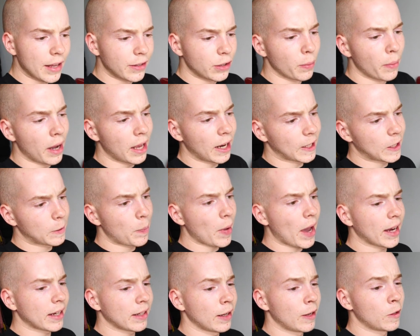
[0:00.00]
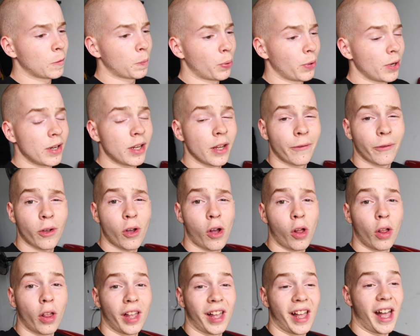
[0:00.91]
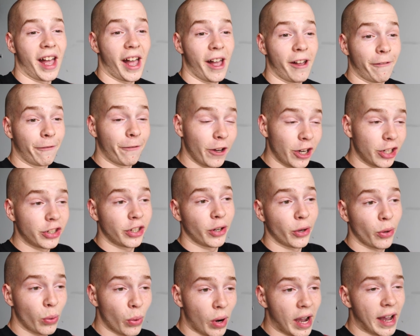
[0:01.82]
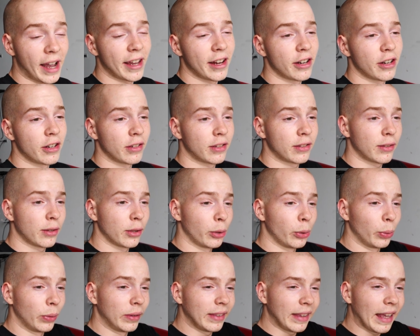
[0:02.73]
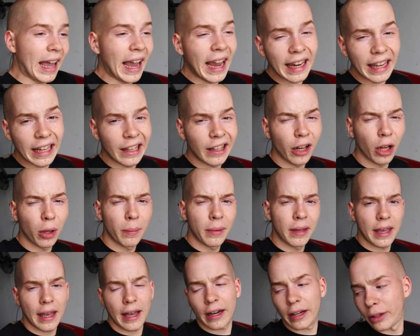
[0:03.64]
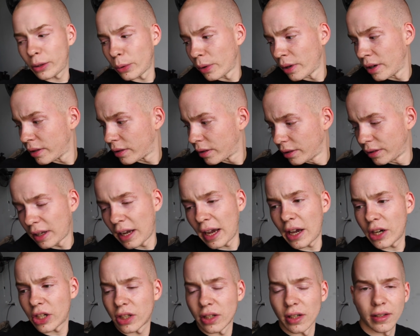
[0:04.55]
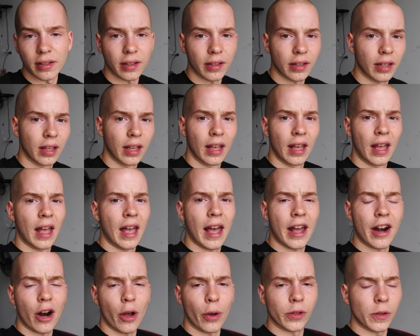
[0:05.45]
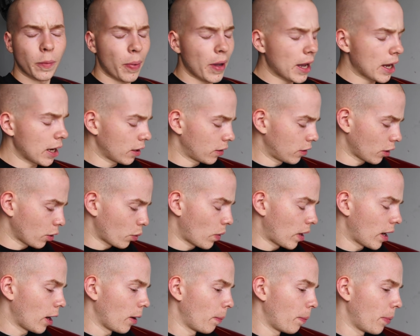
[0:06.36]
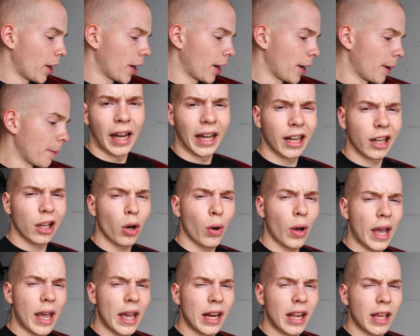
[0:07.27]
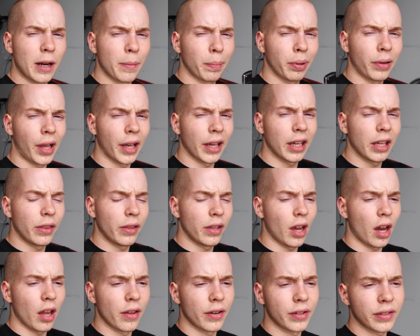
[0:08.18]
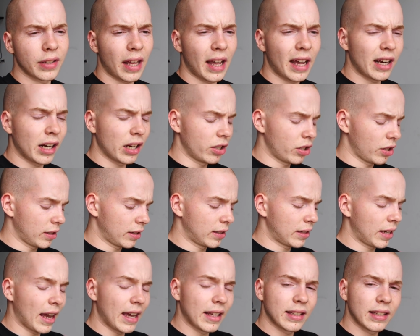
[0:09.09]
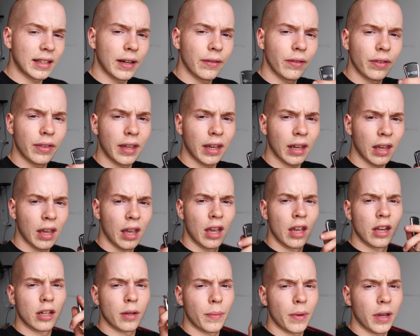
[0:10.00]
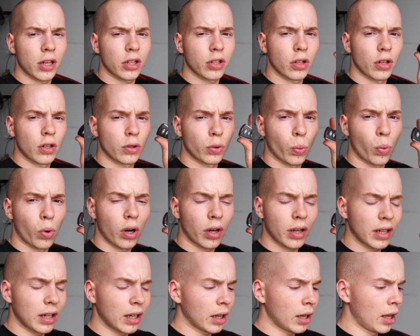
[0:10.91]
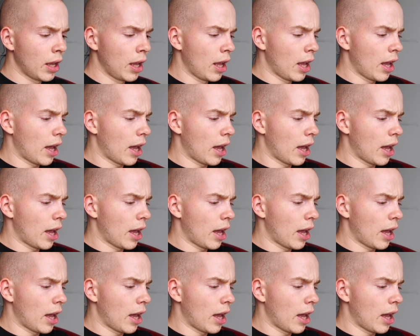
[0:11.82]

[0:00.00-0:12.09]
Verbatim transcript: As you might expect, it is pretty difficult fishing wires through tiny little Miata doors and dashes, and I don't know, it was a pain, it took a while. But I'm gonna go ahead and plug in the other side and just test everything to make sure it's working